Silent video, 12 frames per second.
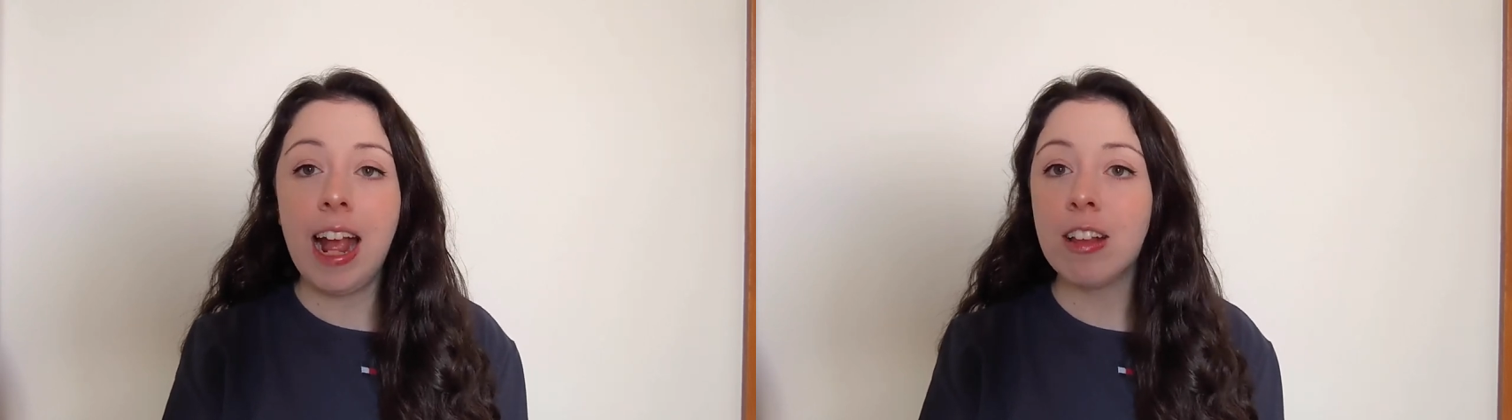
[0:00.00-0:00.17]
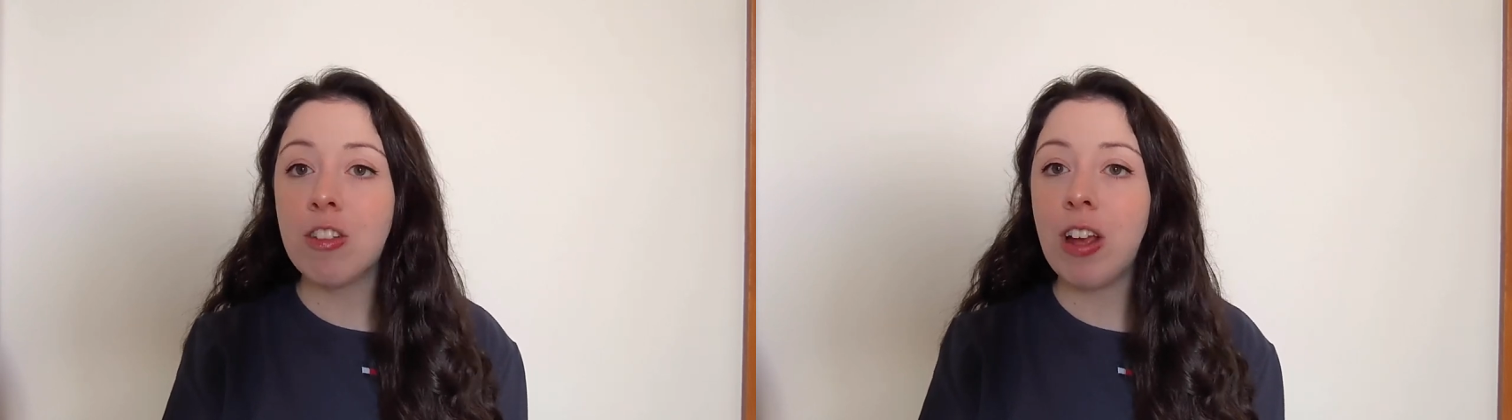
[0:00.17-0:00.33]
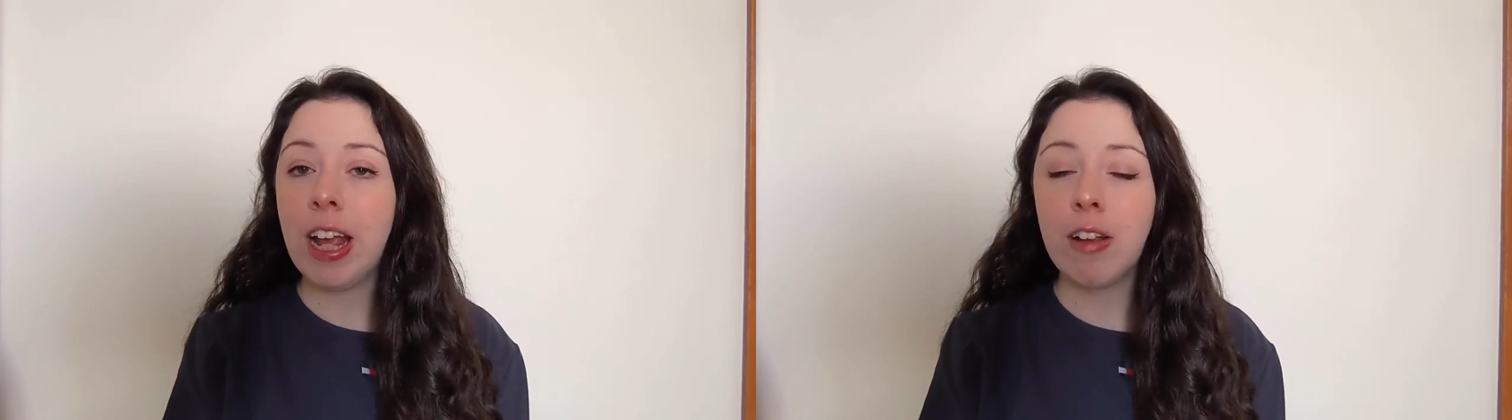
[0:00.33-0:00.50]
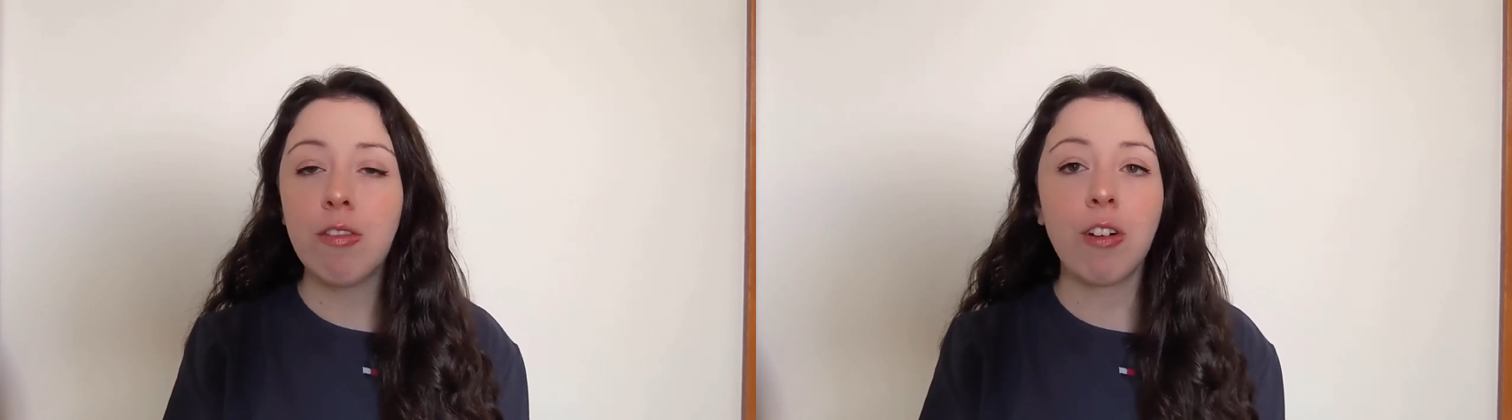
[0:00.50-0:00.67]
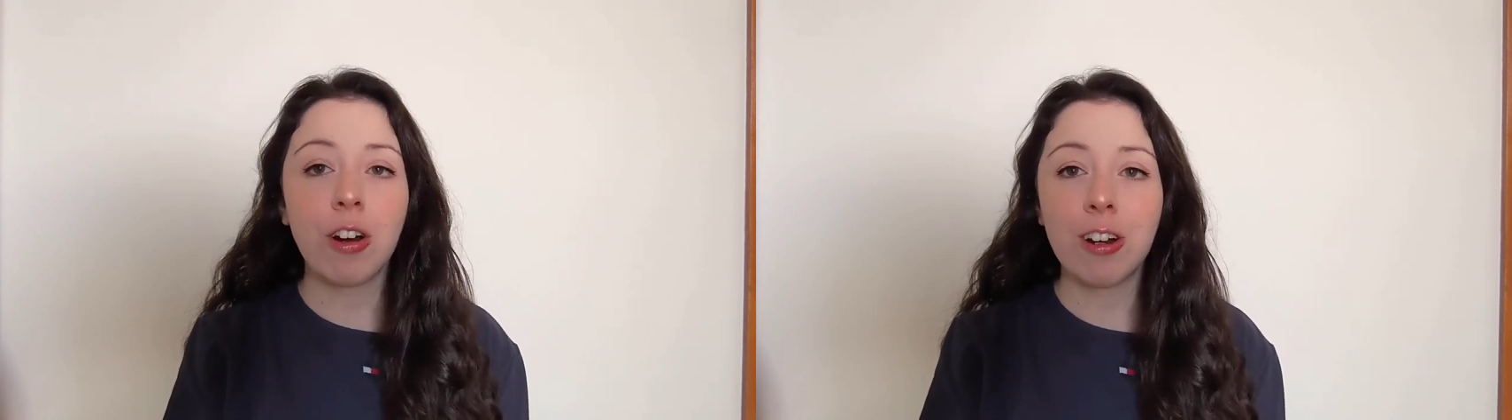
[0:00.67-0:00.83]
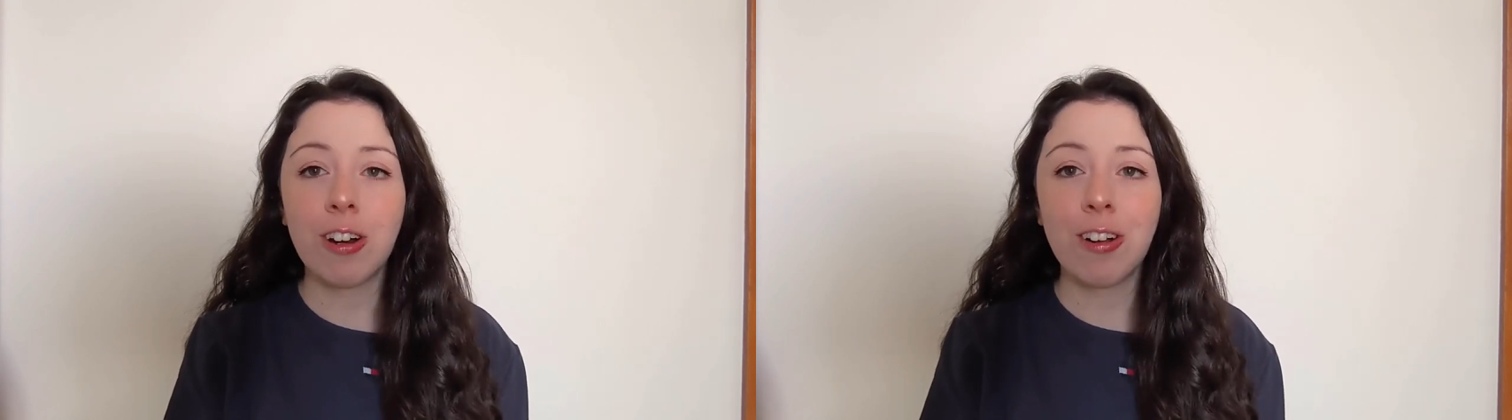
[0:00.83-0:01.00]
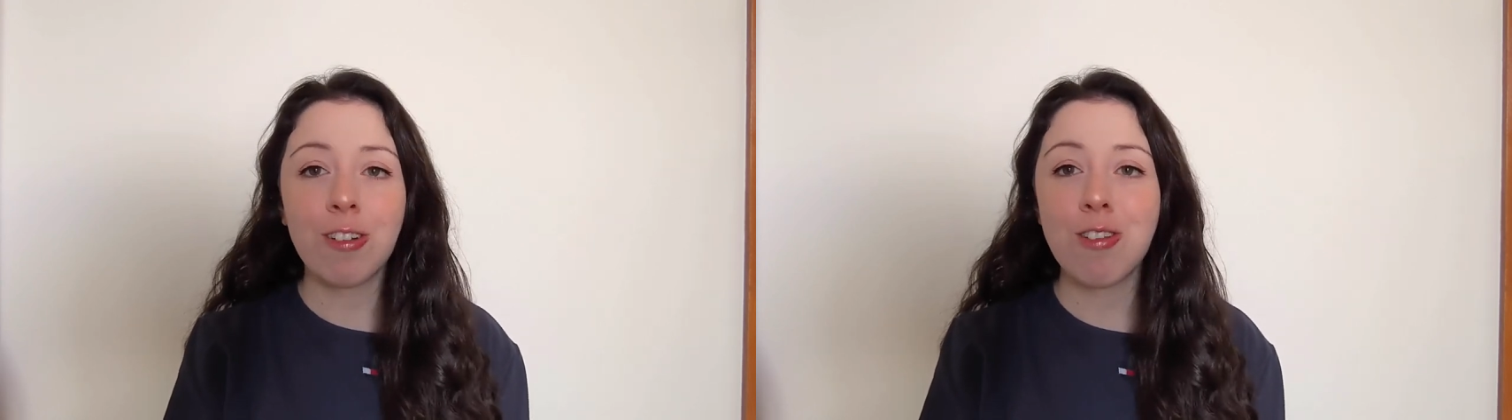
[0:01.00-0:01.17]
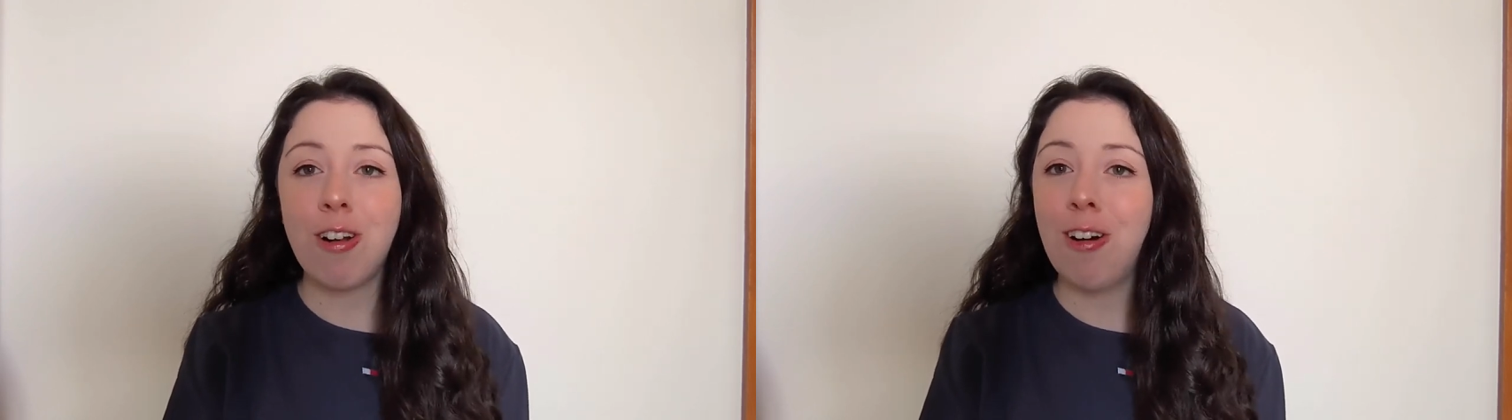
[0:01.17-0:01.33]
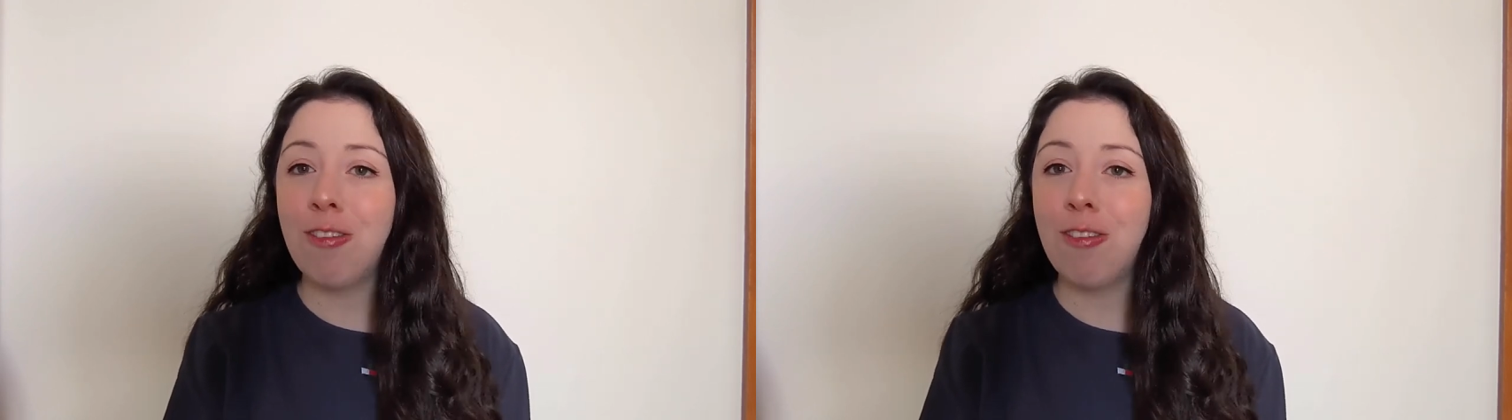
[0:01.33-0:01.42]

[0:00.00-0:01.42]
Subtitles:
and take photos